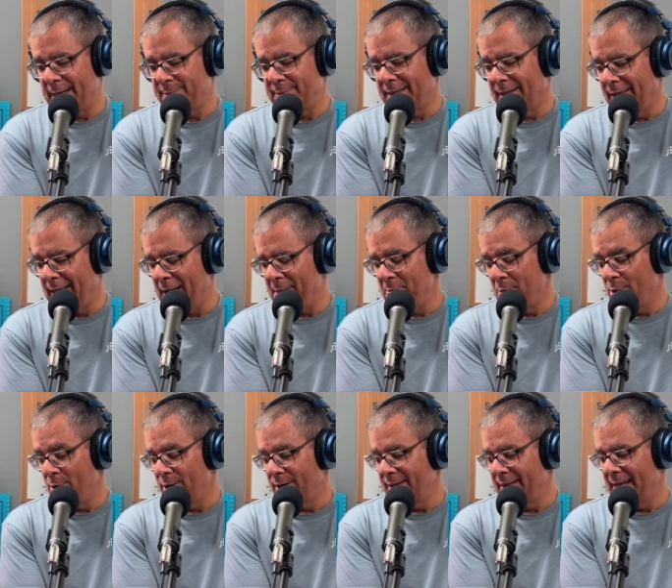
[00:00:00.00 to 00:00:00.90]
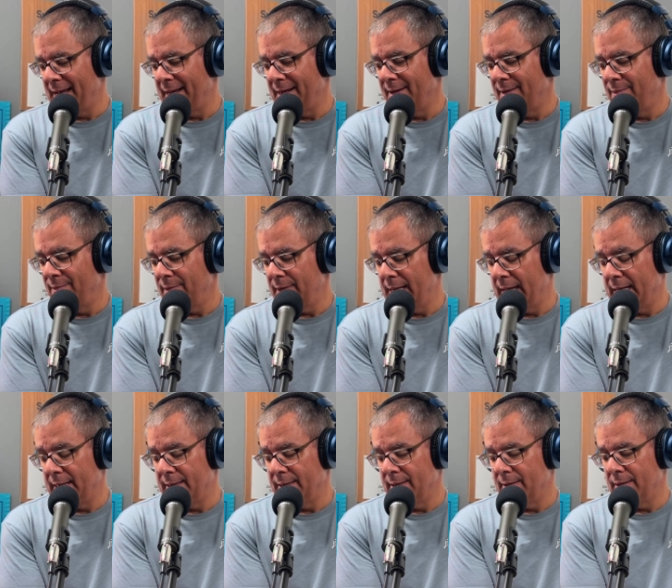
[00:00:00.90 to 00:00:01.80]
a lot more than
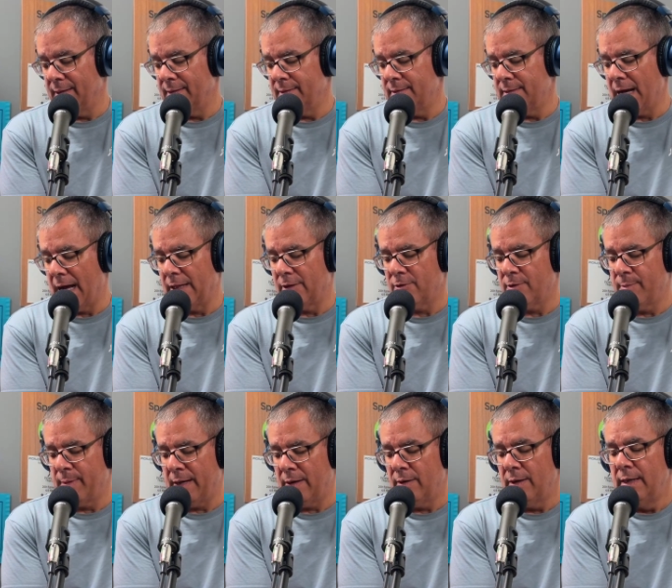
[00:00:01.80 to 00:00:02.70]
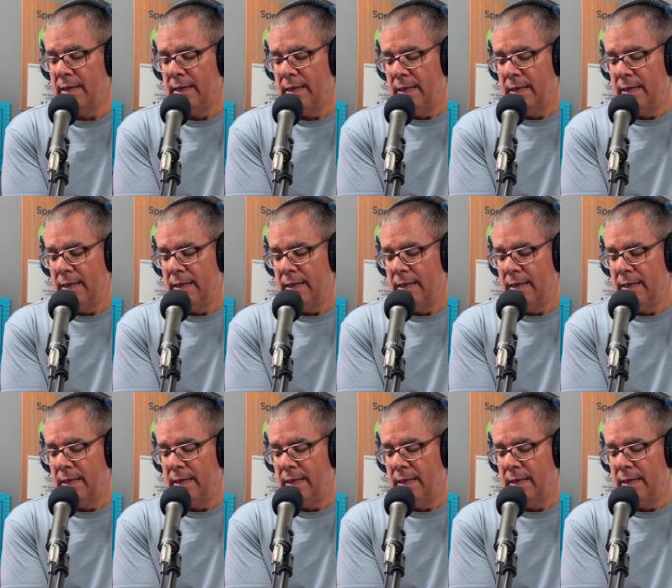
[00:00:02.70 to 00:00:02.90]
the dollar amount.